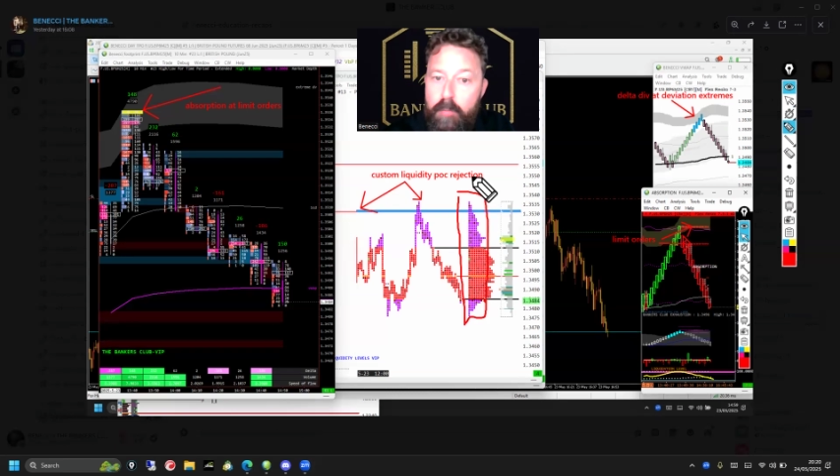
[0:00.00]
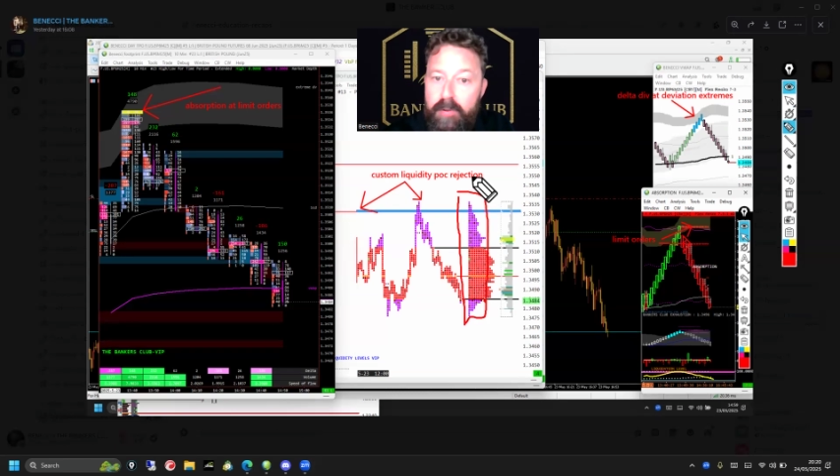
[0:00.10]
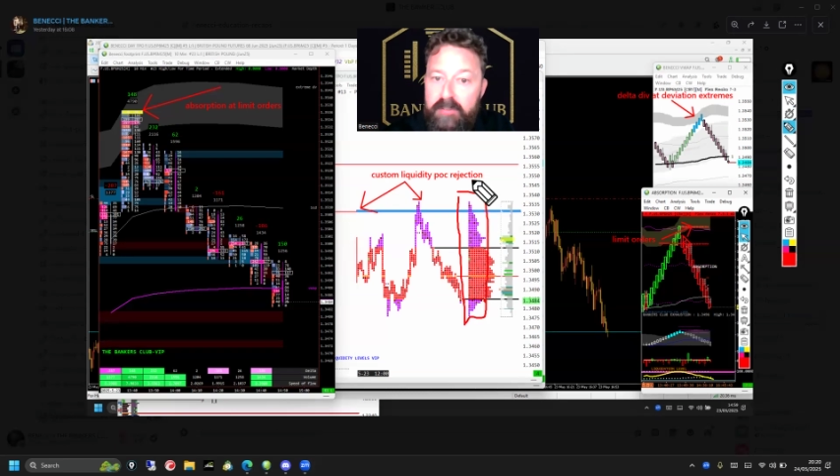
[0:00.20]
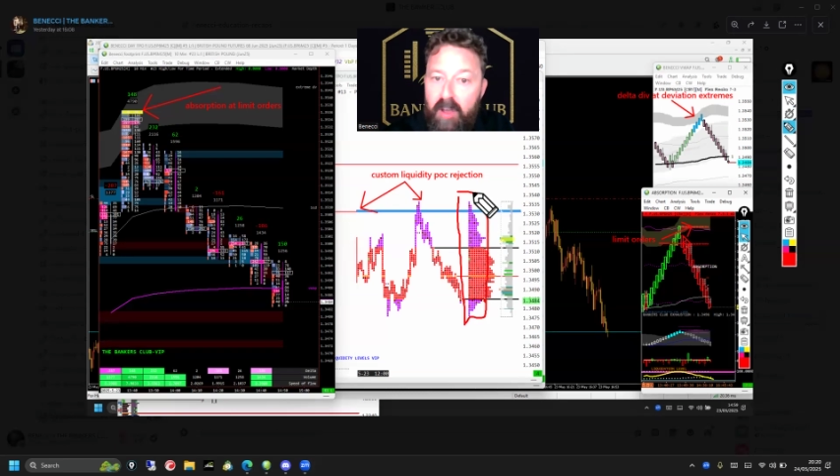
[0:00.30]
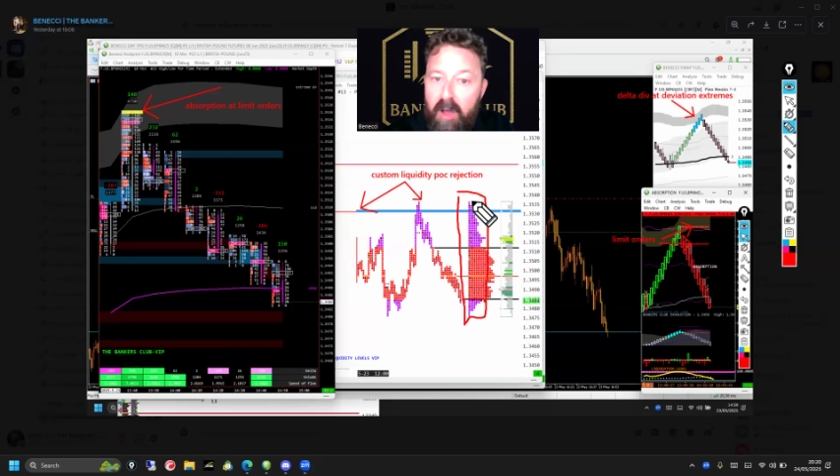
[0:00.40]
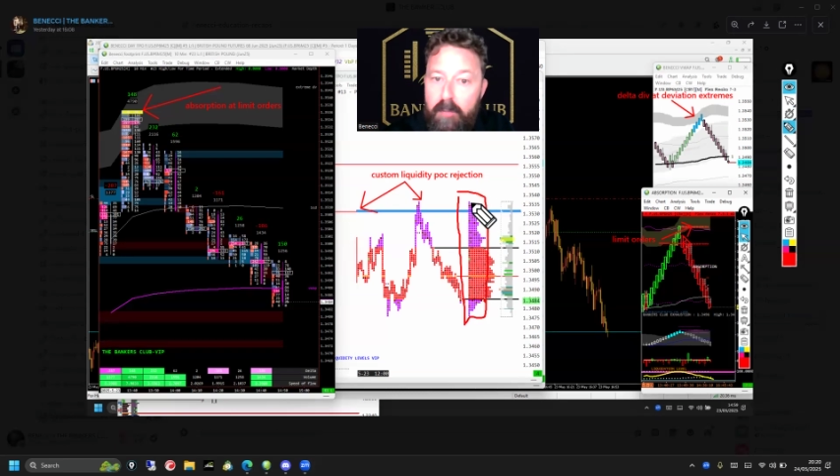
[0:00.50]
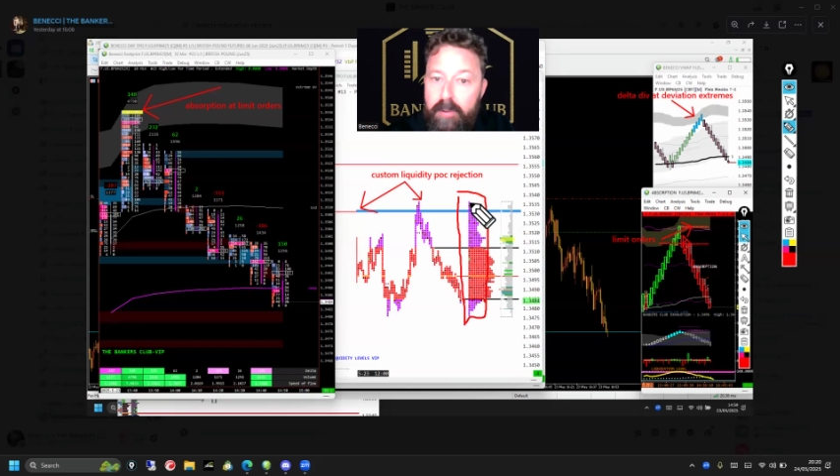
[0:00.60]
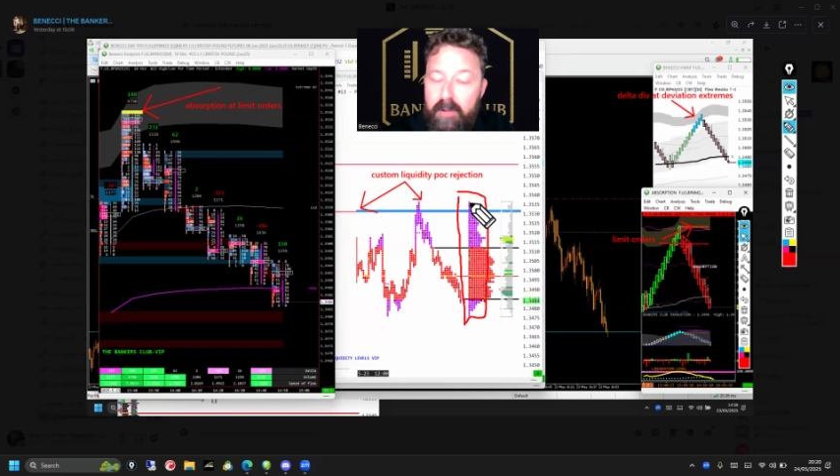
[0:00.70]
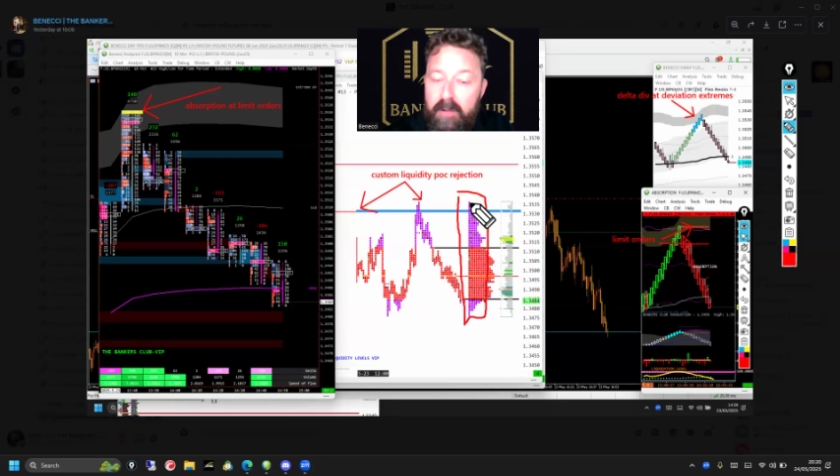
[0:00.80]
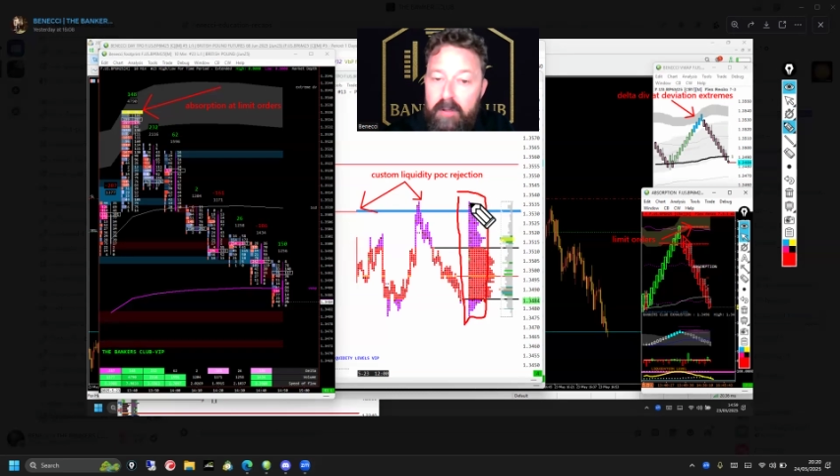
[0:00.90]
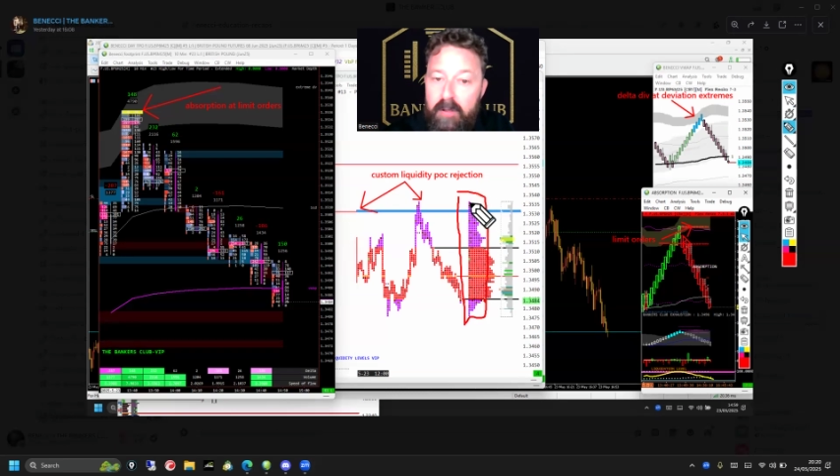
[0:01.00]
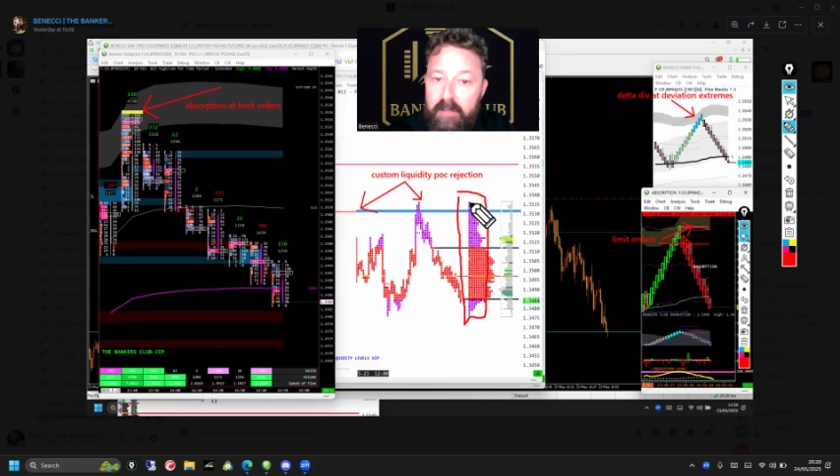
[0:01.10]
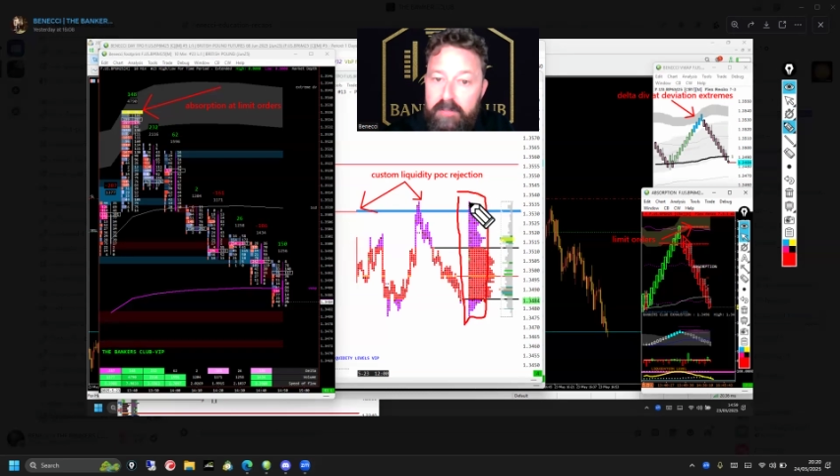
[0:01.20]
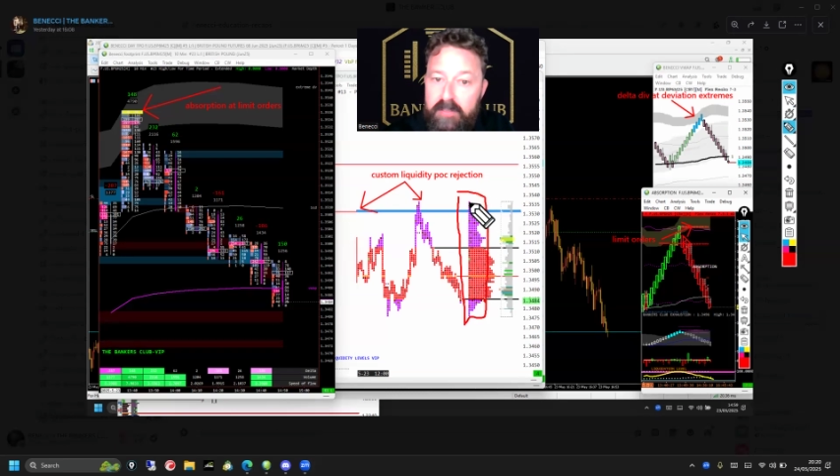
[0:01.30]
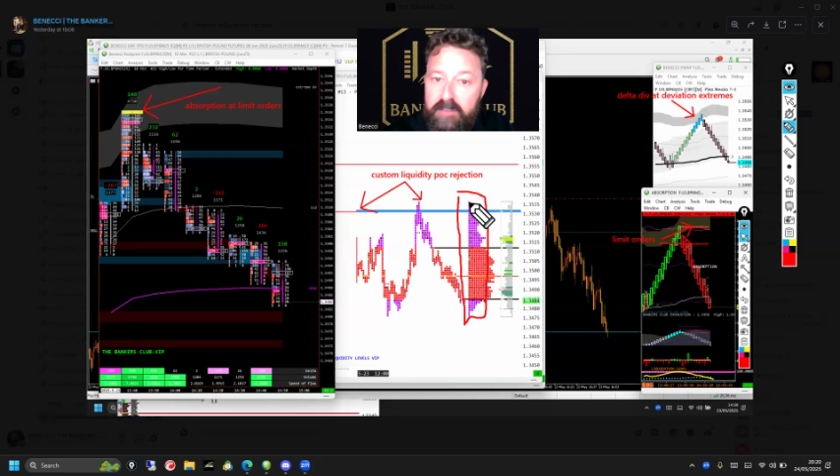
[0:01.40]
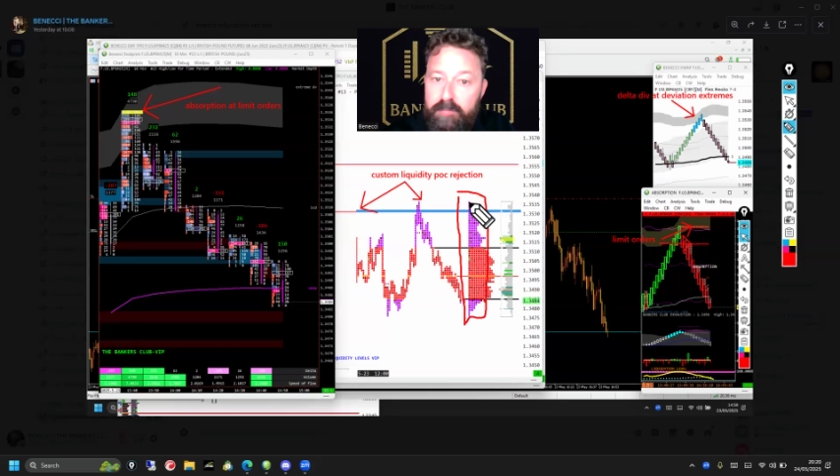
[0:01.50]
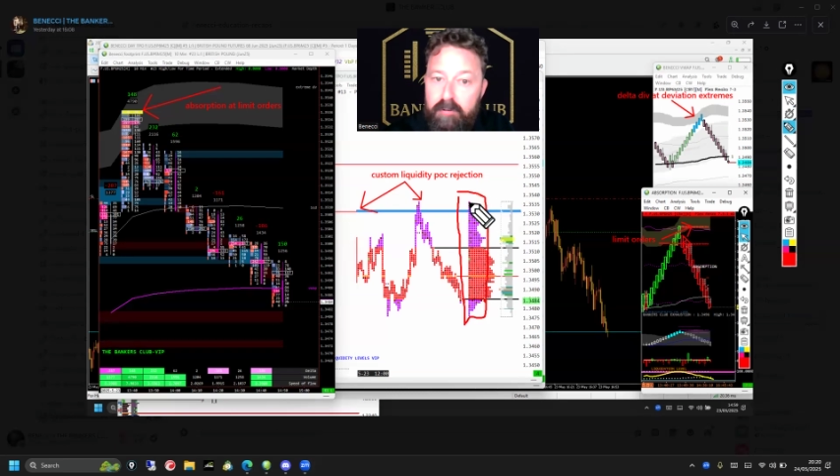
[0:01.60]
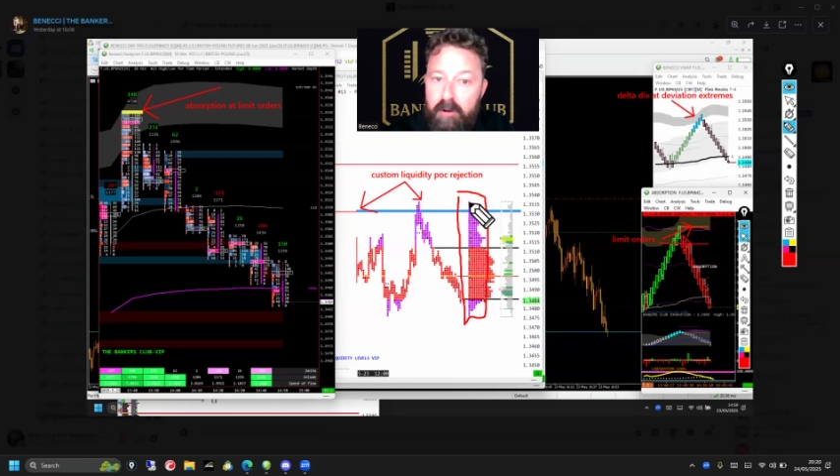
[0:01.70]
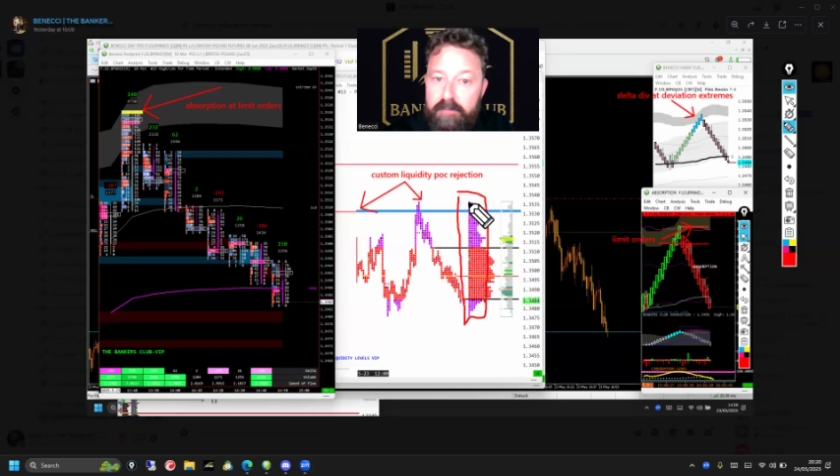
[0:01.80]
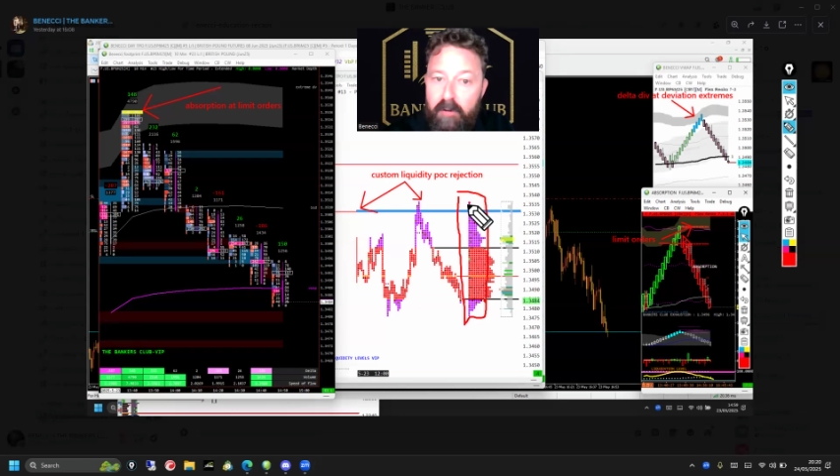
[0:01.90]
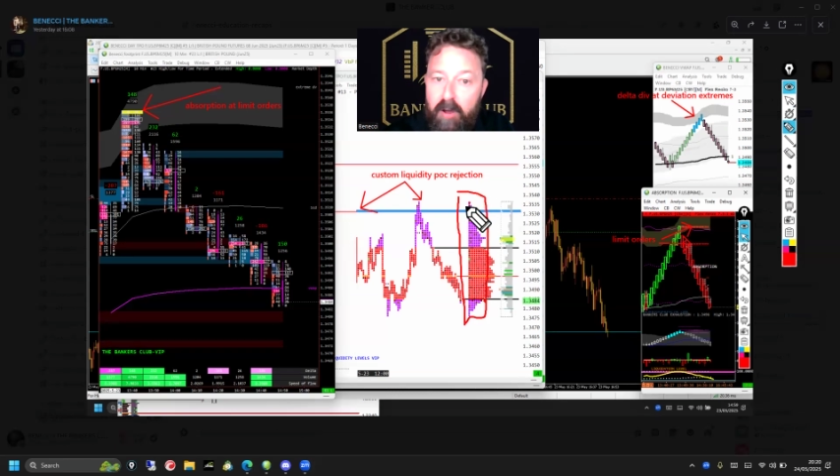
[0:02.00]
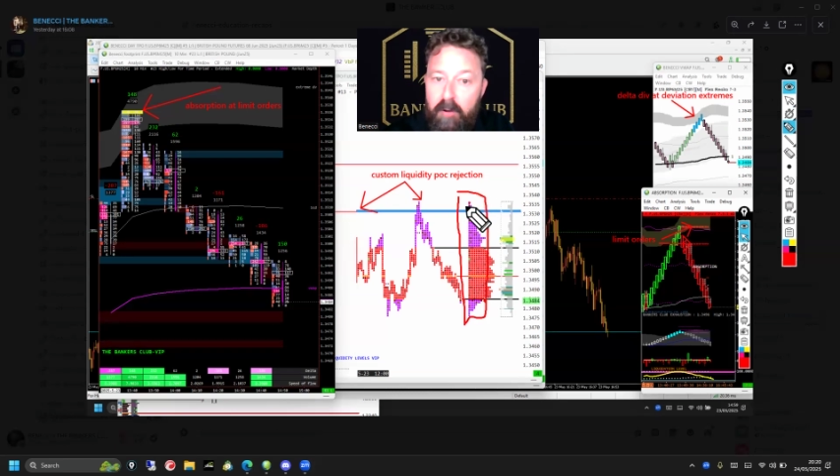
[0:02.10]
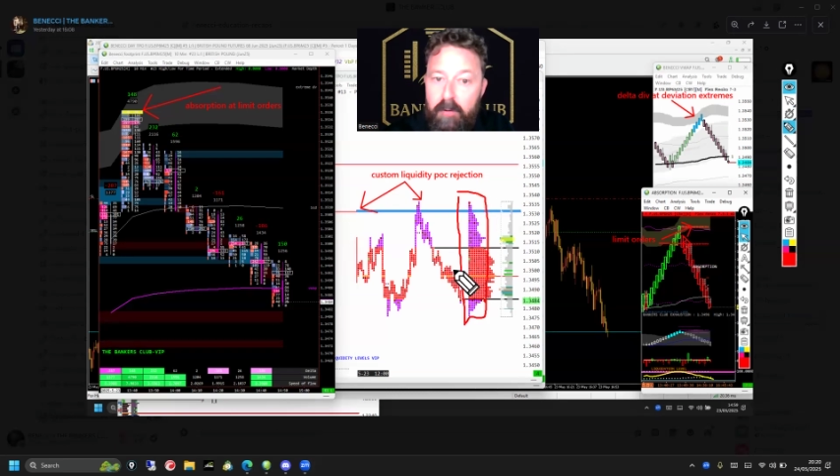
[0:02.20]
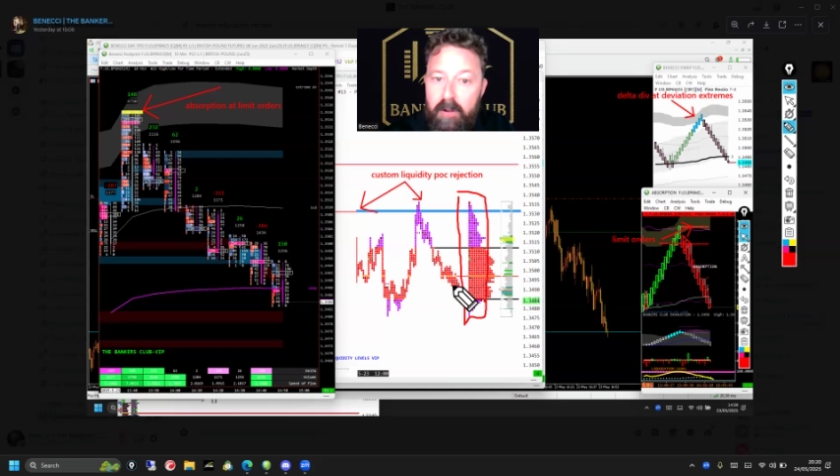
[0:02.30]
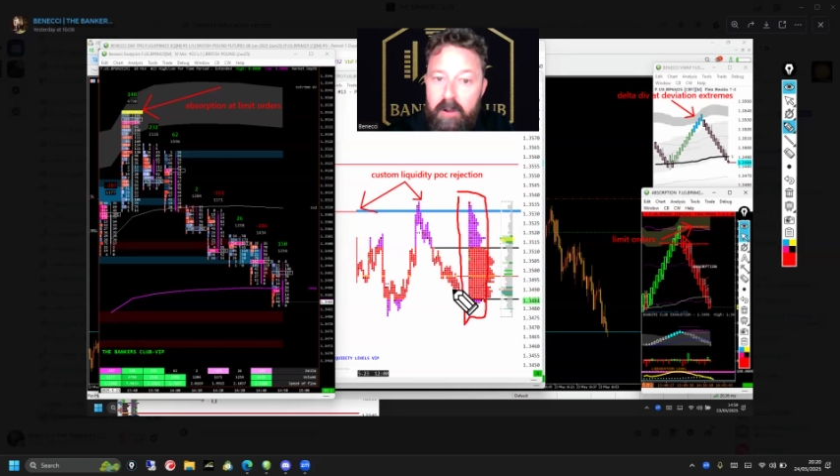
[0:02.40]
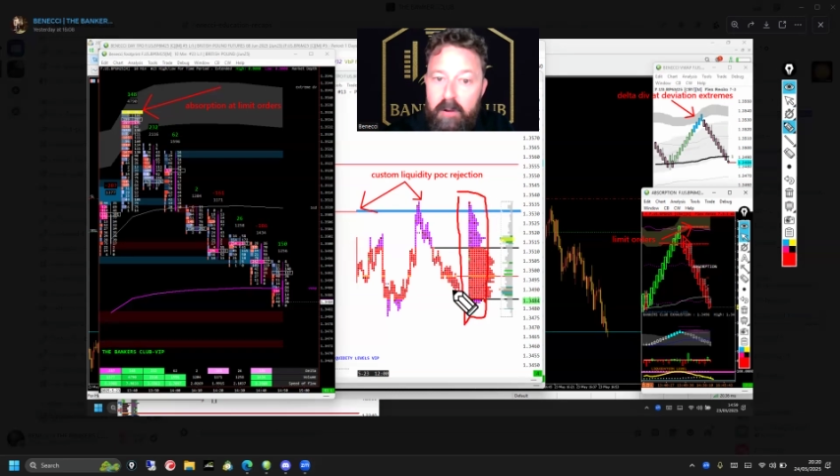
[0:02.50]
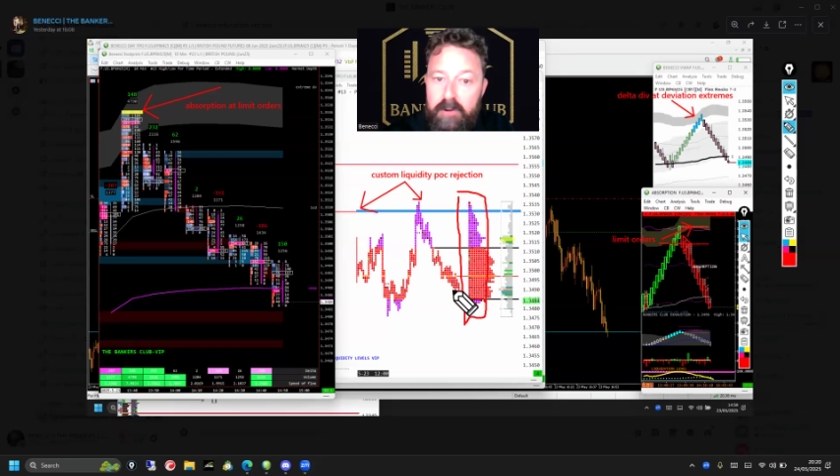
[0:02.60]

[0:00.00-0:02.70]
opened up this profile,